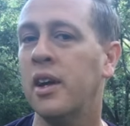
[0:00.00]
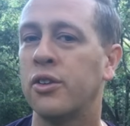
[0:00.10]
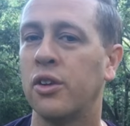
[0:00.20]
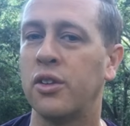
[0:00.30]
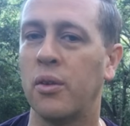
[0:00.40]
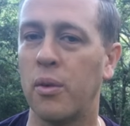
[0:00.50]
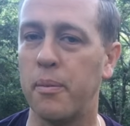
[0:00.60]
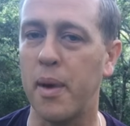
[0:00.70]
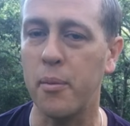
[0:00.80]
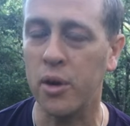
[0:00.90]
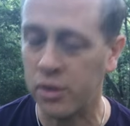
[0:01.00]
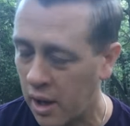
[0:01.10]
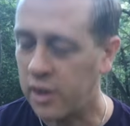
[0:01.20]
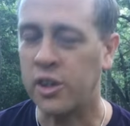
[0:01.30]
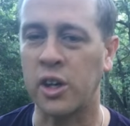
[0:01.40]
associated with memories,
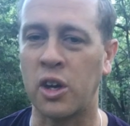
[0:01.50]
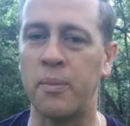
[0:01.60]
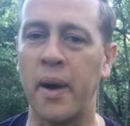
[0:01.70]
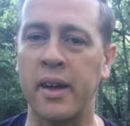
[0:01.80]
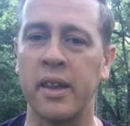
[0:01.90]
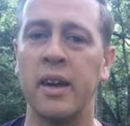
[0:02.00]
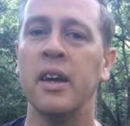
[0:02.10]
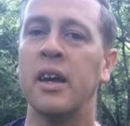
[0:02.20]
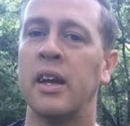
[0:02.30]
take you back there,